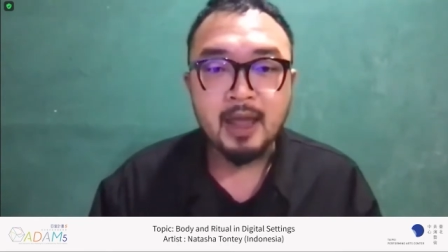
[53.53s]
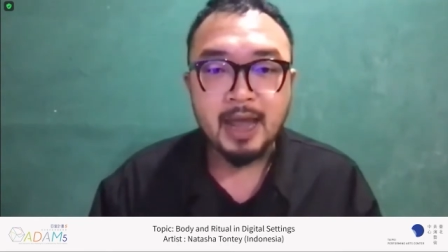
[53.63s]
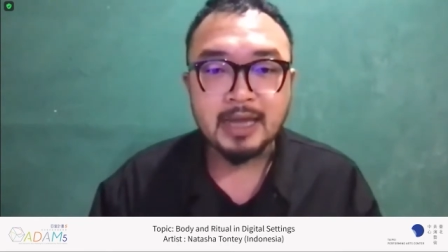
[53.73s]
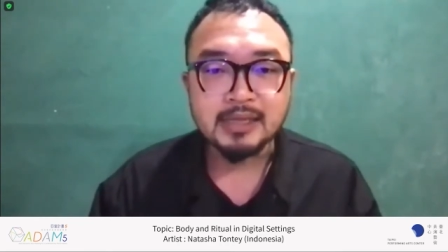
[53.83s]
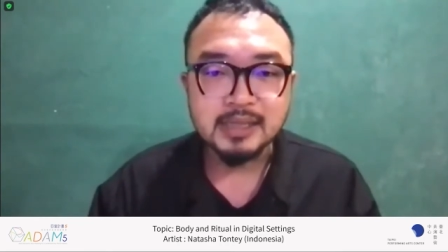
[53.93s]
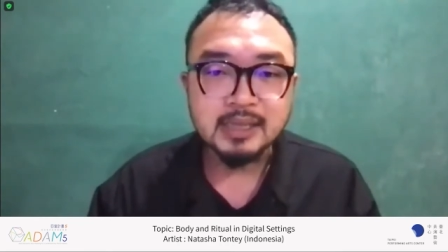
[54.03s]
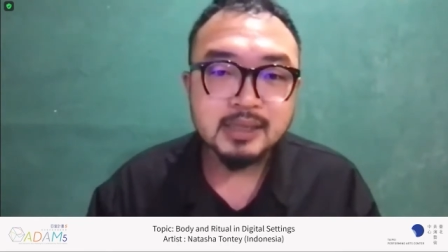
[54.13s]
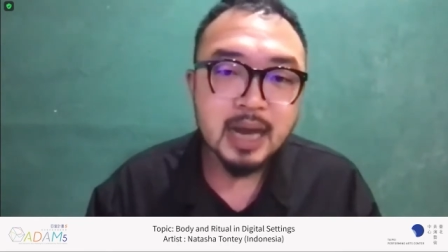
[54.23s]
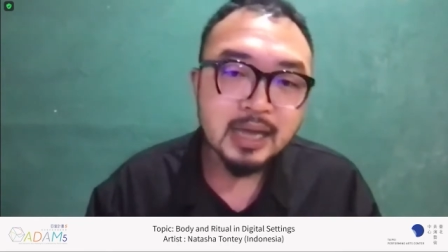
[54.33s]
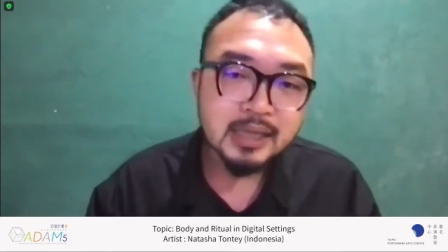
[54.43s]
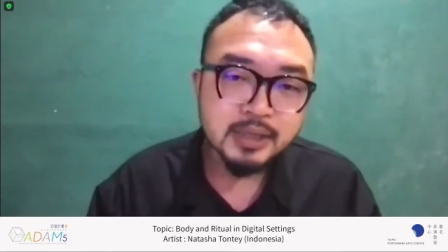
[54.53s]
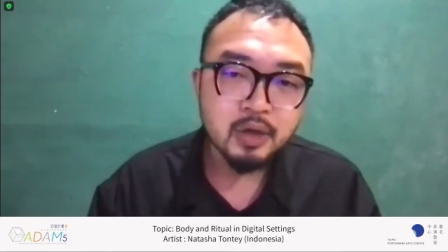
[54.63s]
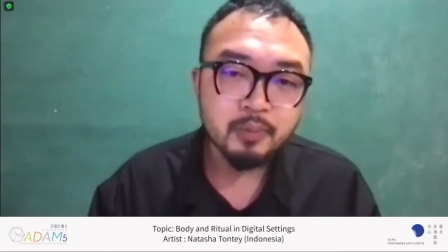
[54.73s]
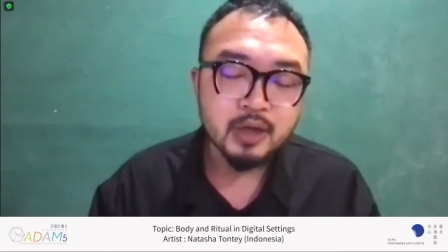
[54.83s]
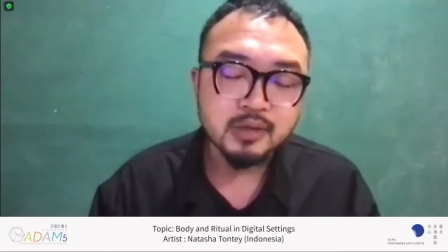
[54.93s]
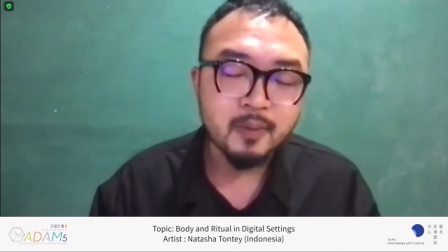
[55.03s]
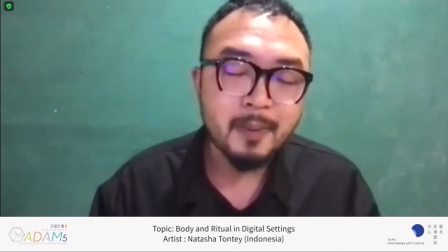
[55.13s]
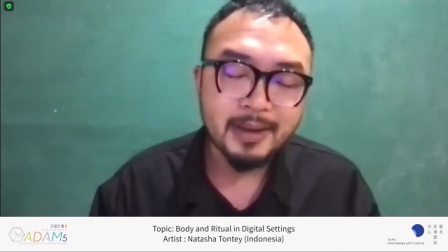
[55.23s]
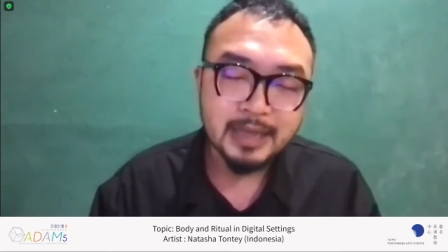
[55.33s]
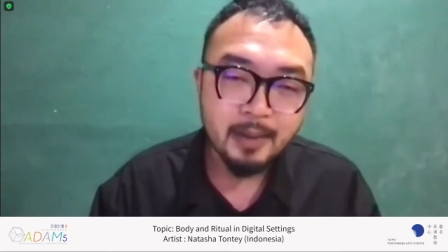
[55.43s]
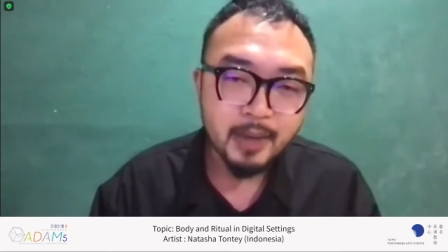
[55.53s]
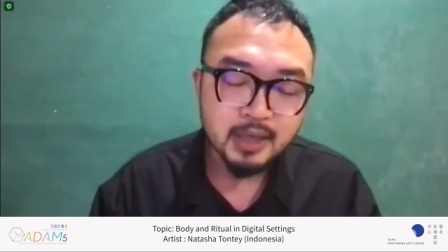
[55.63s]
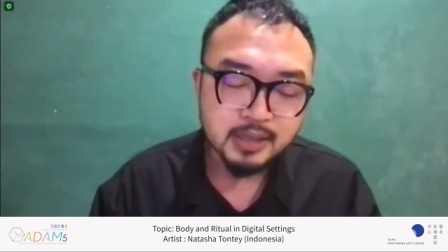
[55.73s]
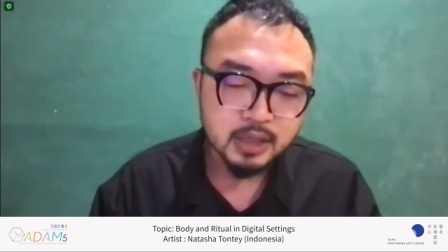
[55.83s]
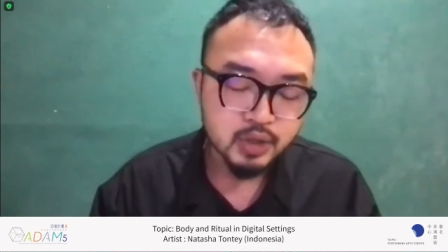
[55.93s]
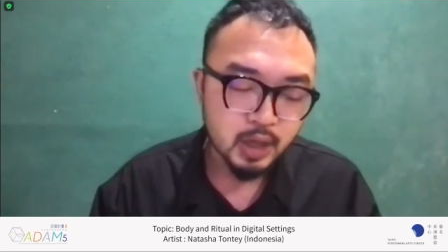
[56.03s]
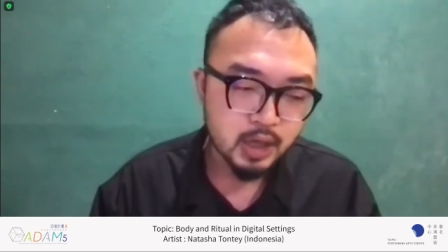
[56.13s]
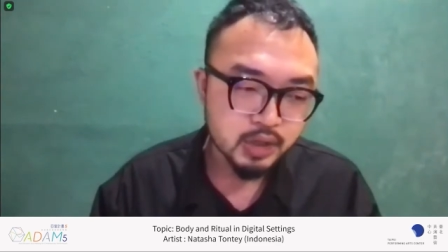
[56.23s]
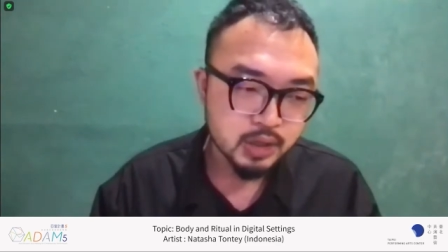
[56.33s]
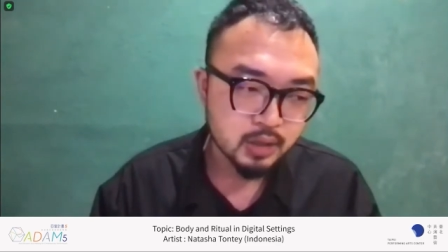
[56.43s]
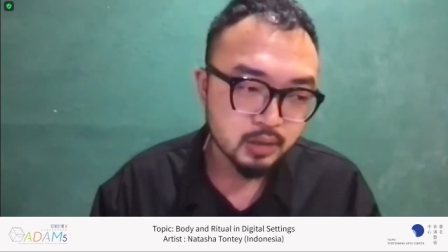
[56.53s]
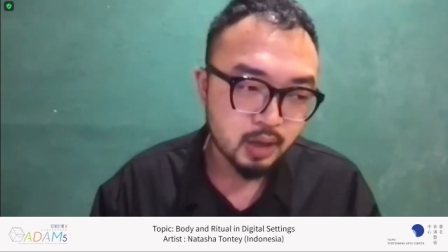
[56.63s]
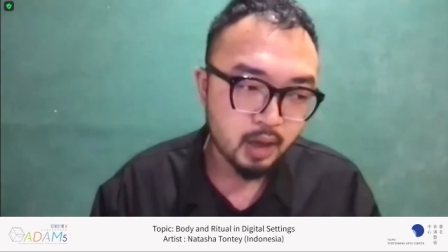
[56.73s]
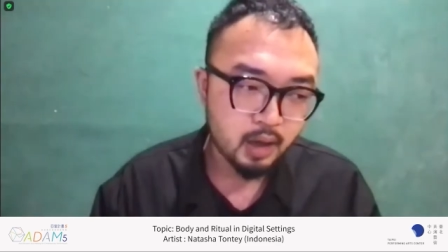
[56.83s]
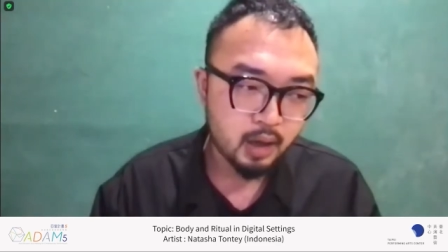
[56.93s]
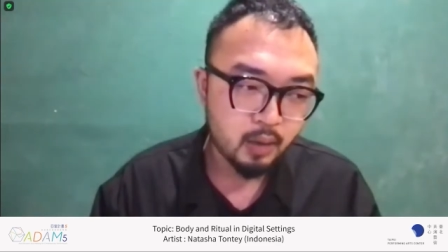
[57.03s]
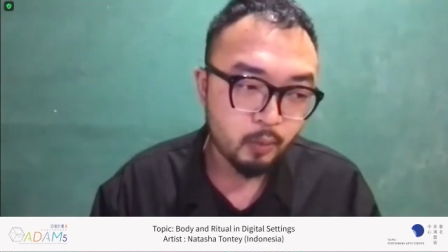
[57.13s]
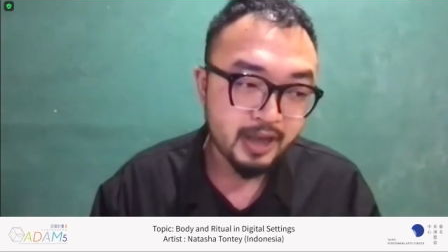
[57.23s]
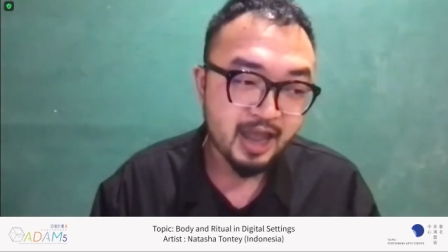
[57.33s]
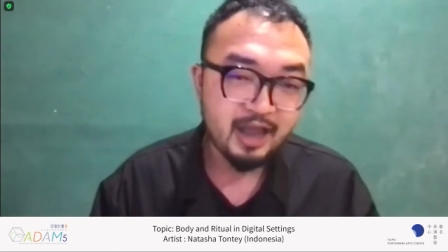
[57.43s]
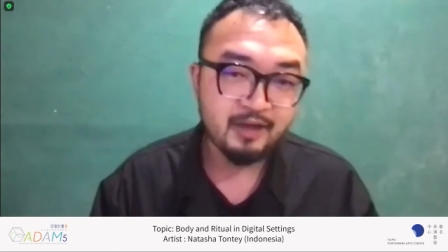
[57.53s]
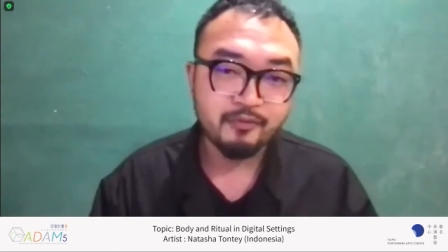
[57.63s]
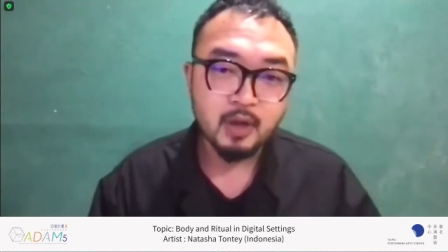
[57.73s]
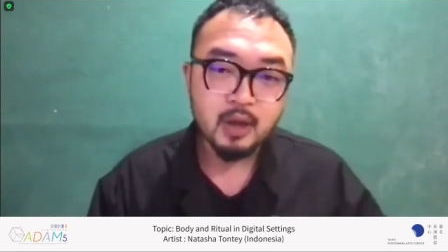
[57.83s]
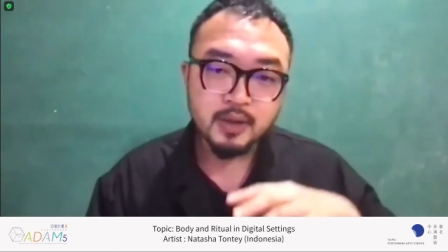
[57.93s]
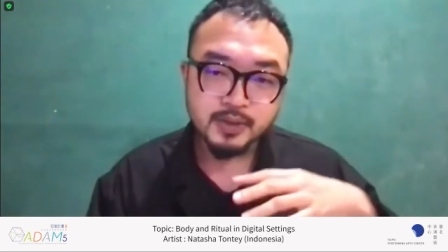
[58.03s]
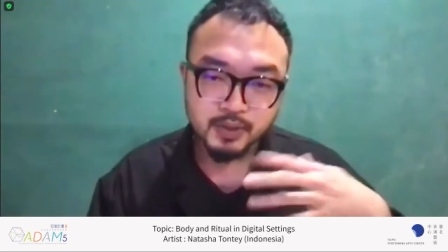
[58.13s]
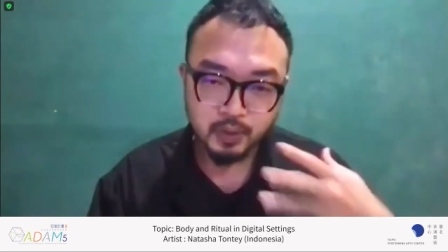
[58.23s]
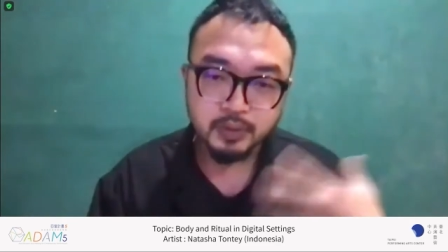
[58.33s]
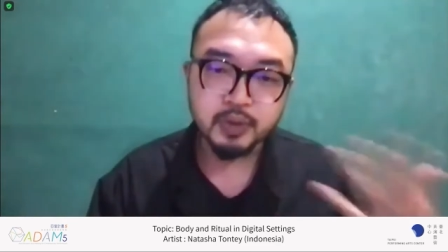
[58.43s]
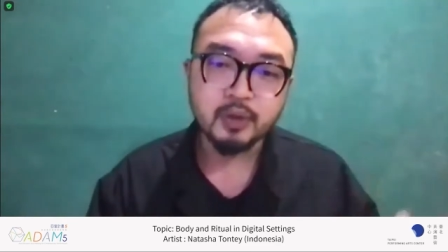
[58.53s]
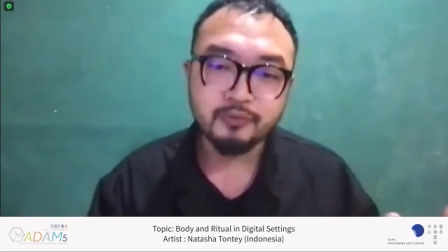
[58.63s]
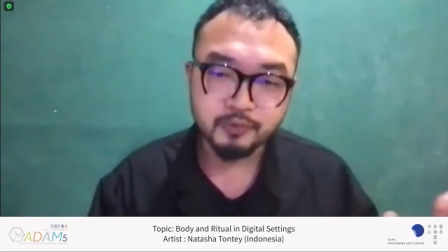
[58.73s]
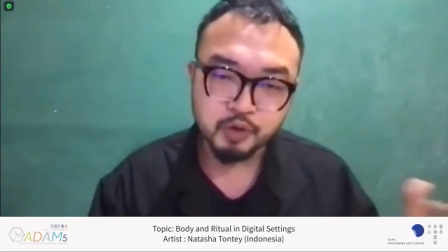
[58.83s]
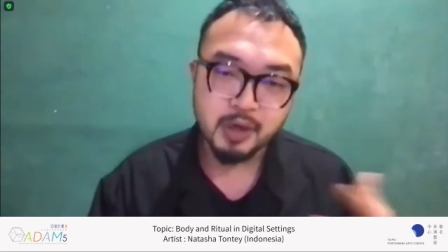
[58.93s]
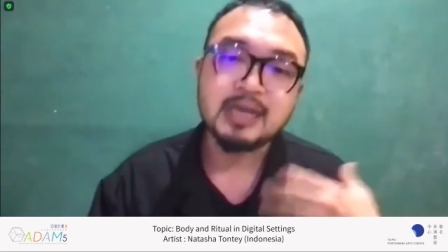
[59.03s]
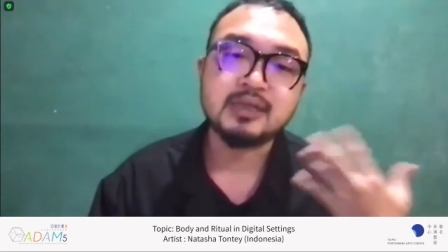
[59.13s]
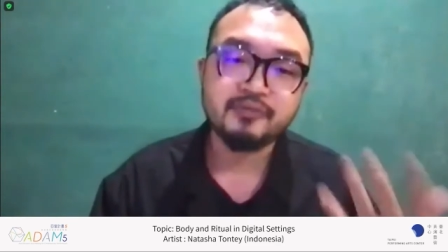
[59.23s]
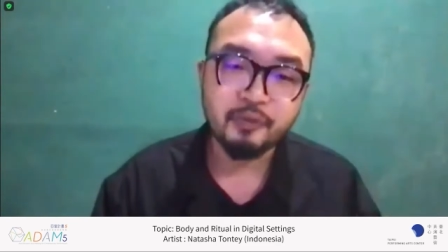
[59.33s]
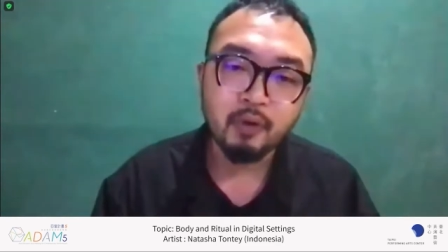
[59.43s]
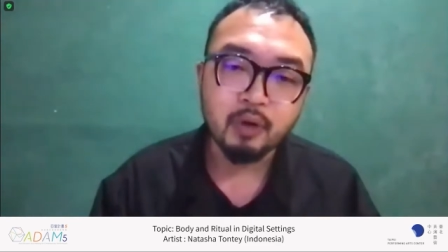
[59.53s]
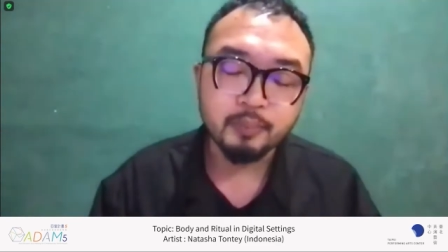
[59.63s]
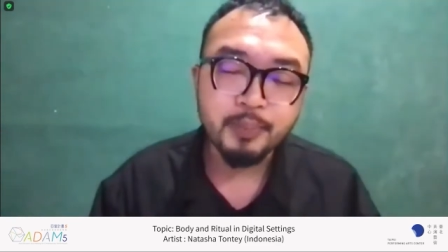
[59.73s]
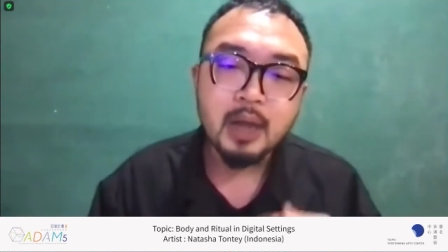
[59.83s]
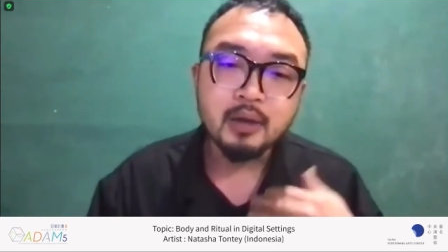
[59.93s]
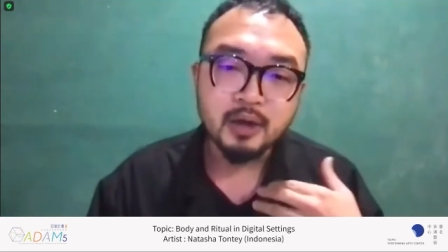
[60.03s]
And since last year, because of the pandemic situation, we have sort of transformed the